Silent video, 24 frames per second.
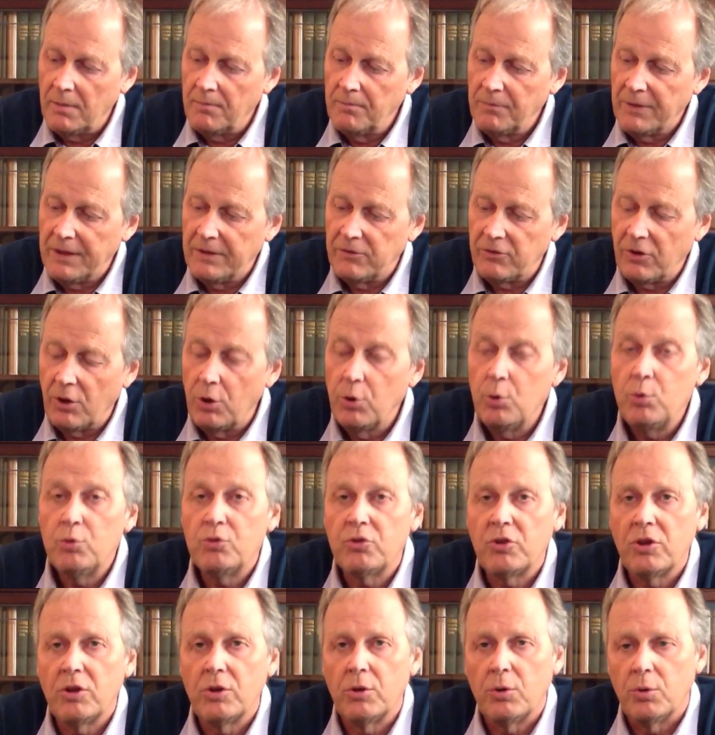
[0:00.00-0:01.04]
It's a who's
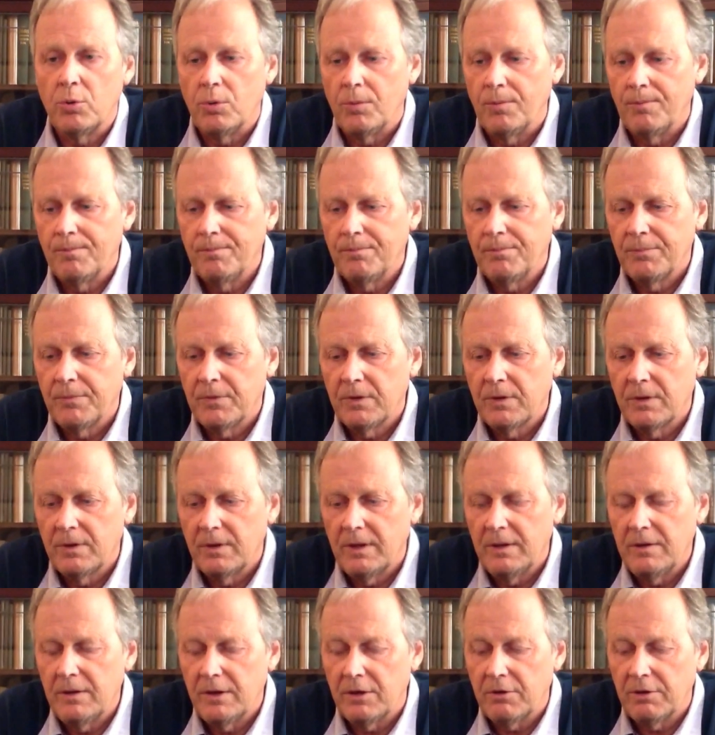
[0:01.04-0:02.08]
who
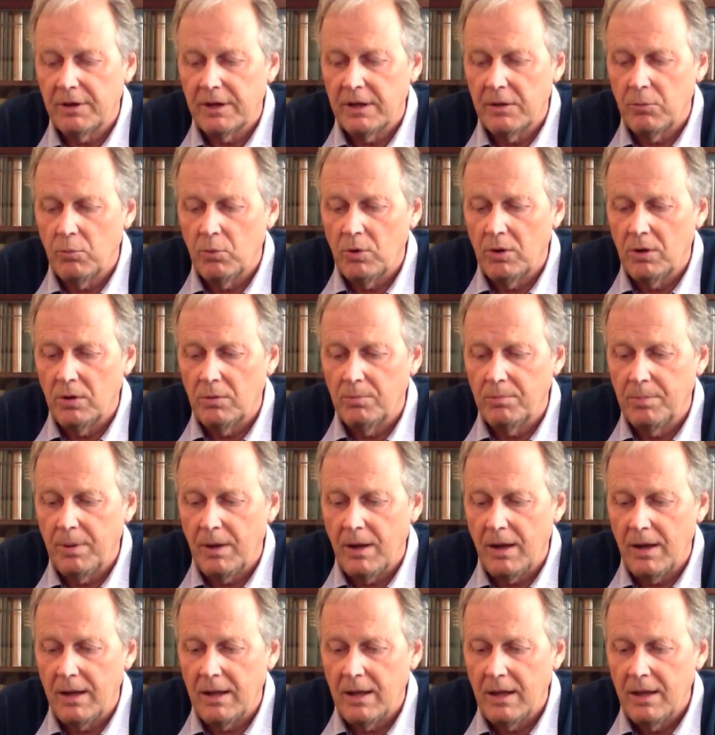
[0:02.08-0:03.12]
in the cricket world
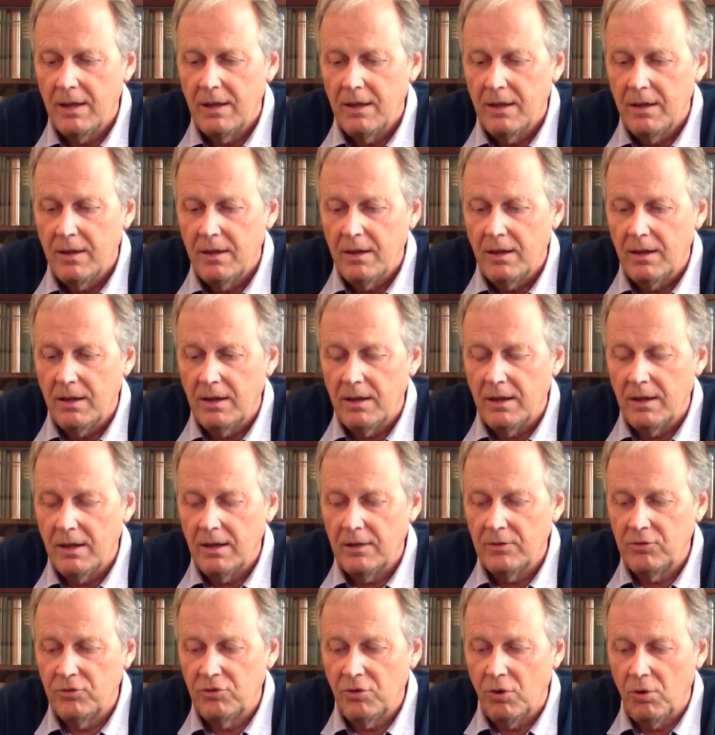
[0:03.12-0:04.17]
by
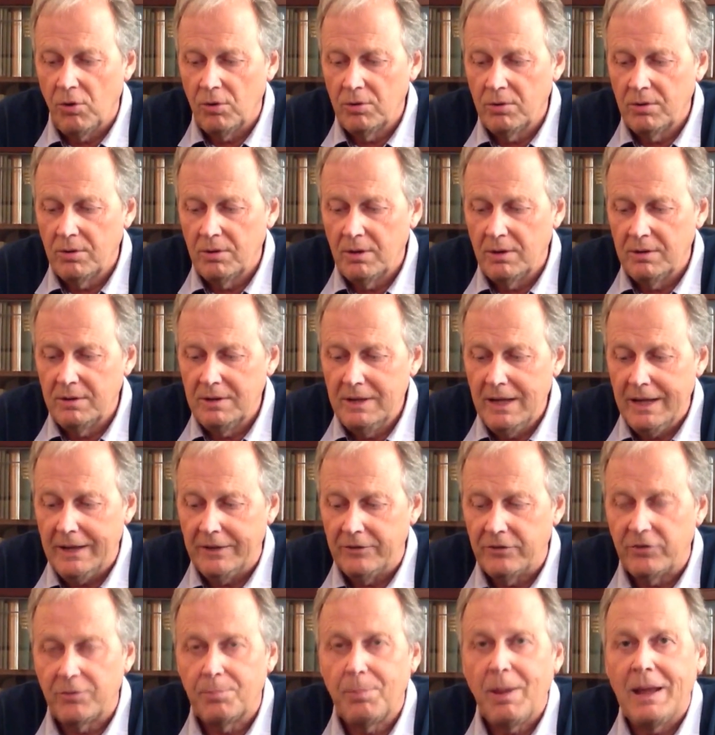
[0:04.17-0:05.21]
John
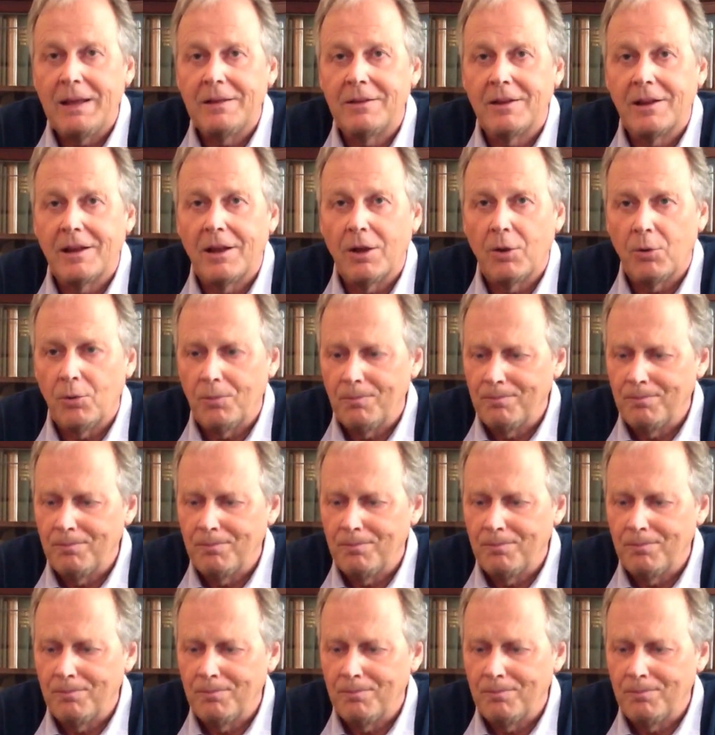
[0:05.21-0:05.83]
Nix Pentelow,